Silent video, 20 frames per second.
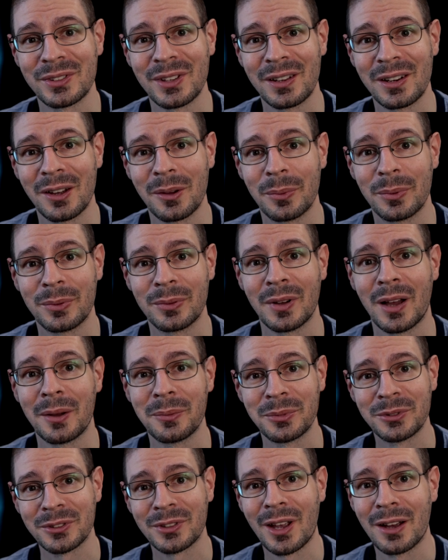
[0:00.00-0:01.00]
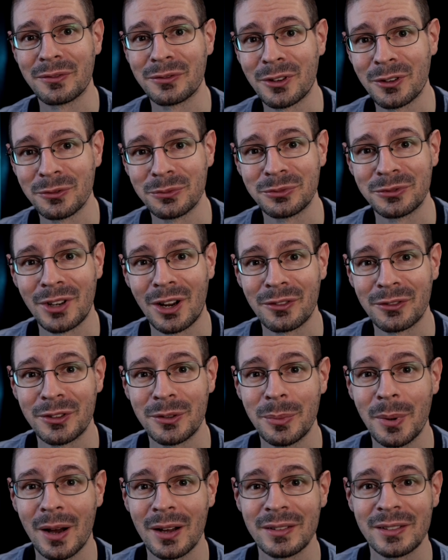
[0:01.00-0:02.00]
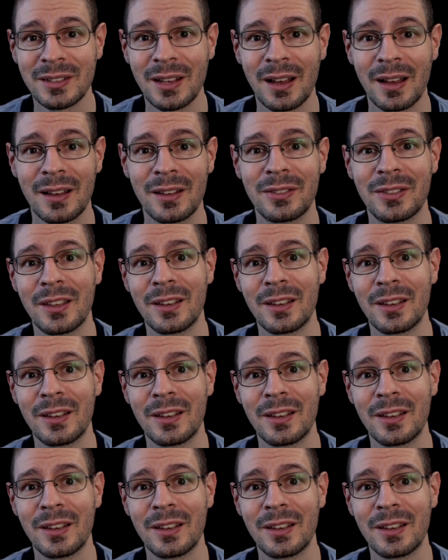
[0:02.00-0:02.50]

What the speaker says: setup. I'm Scott from Photography Bonsai.